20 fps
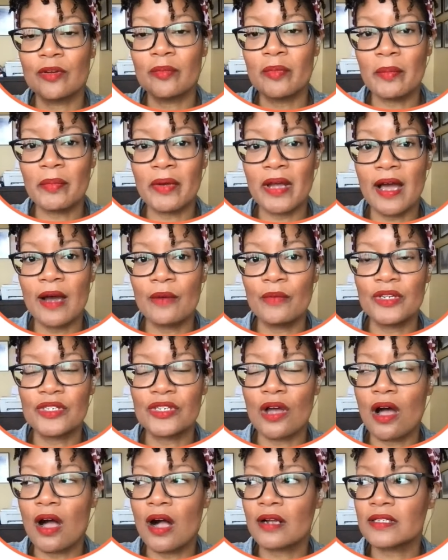Remember how we
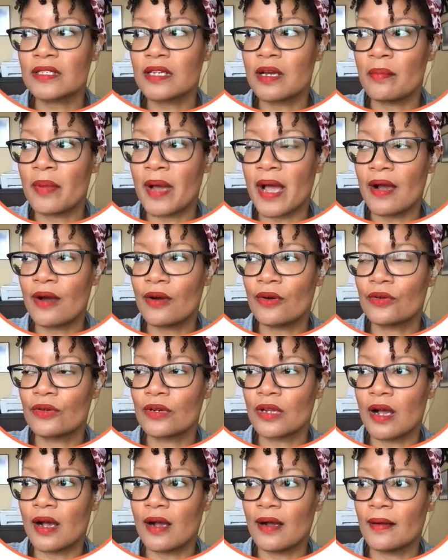talked
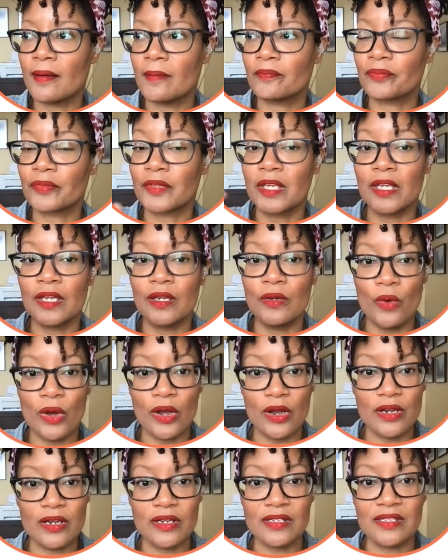about
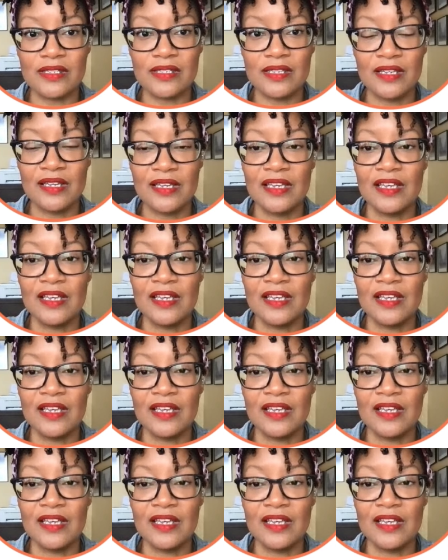keywords?